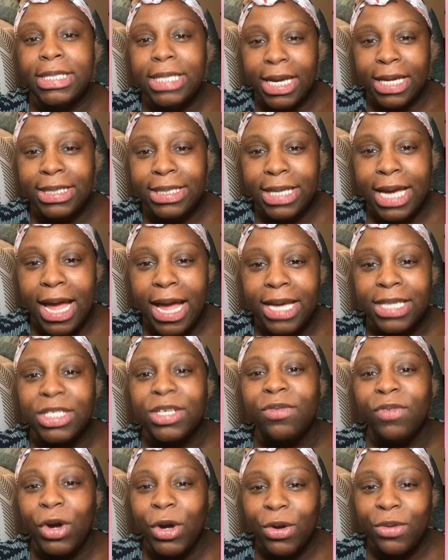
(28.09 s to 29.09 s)
Yes, guys,
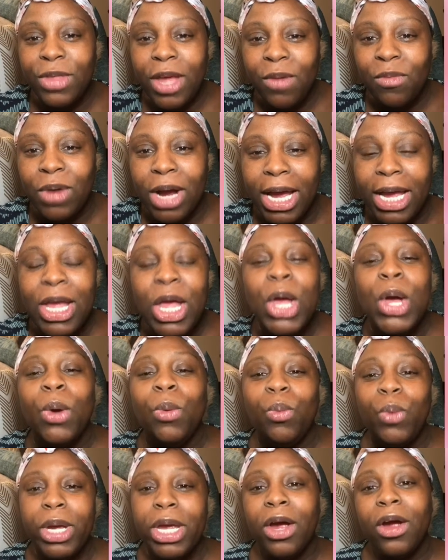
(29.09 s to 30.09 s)
you've heard that right.
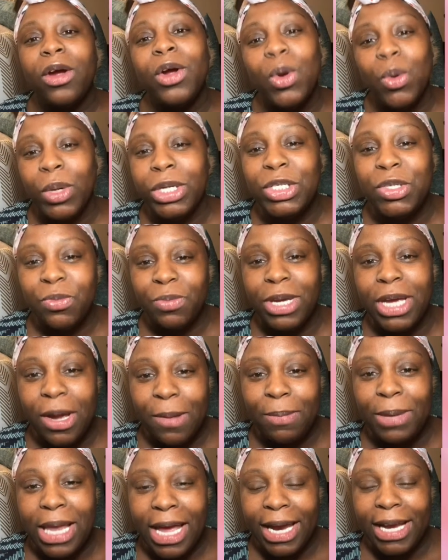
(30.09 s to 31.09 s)
We are going to be
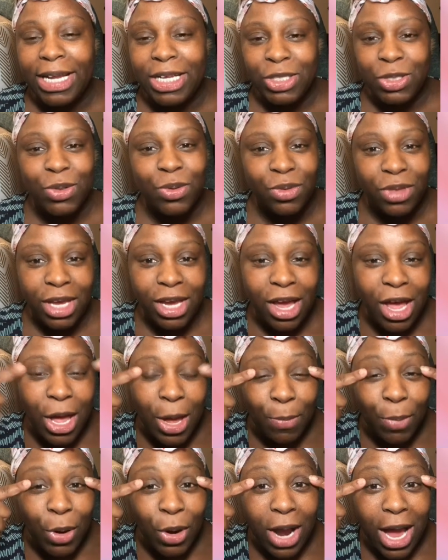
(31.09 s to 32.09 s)
applying it to the
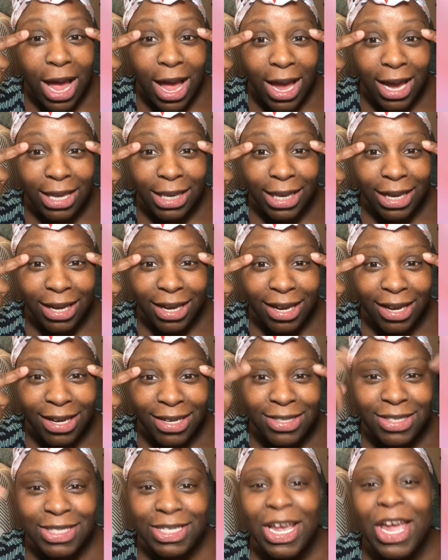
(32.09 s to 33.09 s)
upper
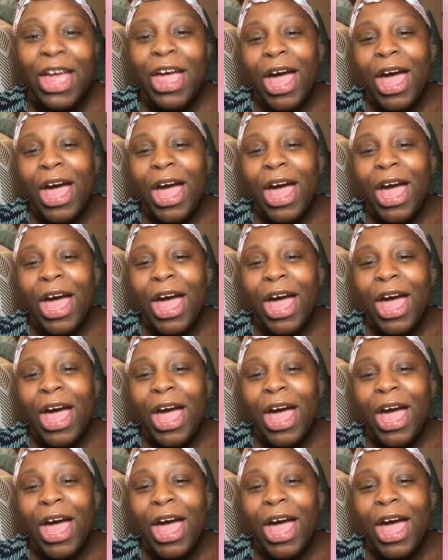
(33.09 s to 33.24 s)
eyelids.